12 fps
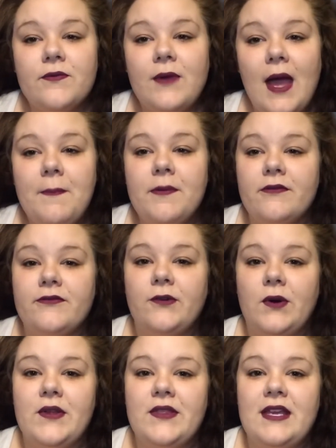rep
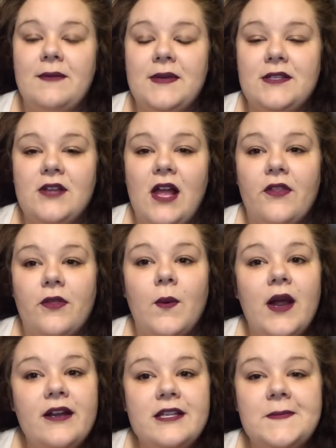for the Mental Health
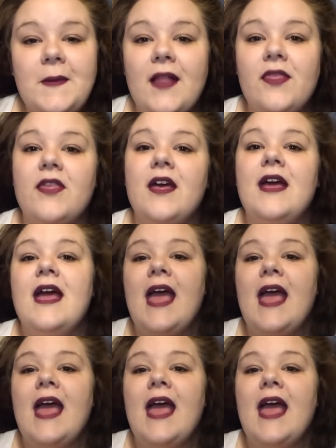Awareness Month